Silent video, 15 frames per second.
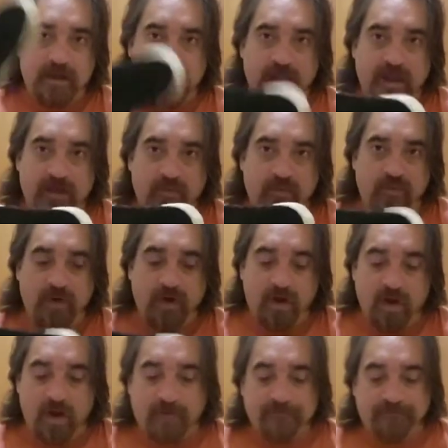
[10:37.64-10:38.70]
and
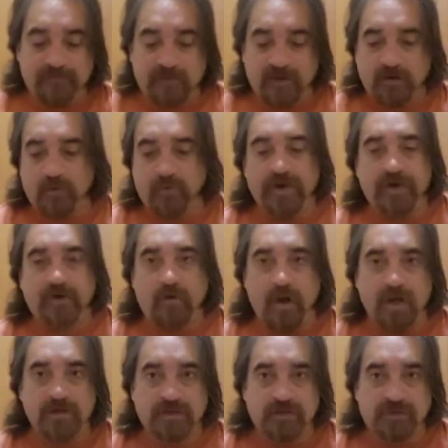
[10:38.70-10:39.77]
creek
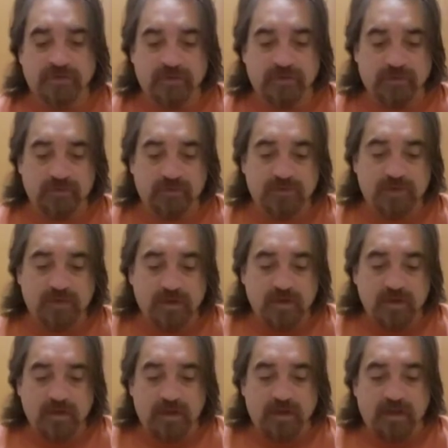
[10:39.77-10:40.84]
crossing shoes
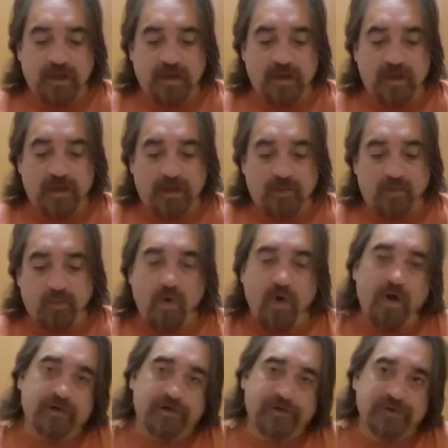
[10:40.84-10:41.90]
and
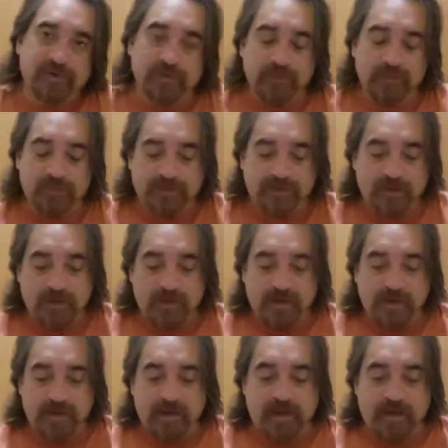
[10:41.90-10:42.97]
water shoes,
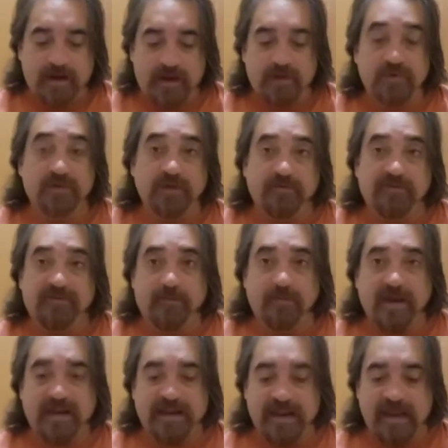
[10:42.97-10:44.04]
and I use them for
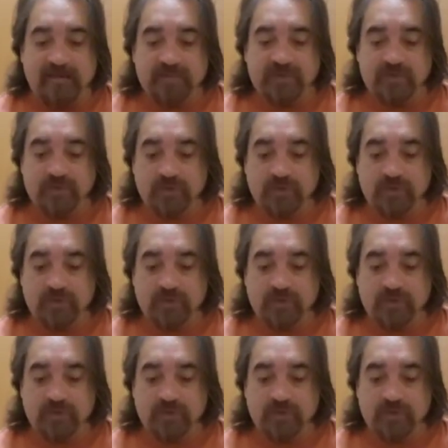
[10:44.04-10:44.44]
my camp